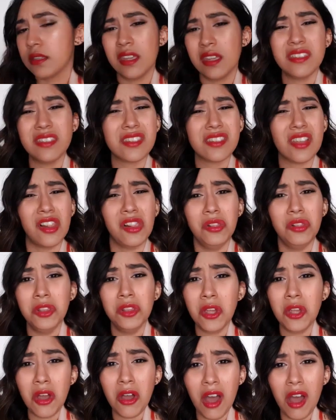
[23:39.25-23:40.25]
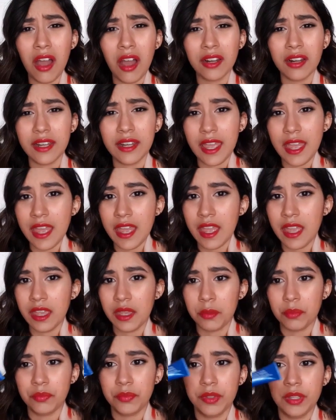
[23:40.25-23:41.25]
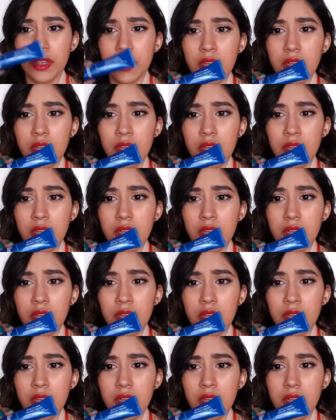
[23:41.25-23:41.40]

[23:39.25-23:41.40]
That's a long name.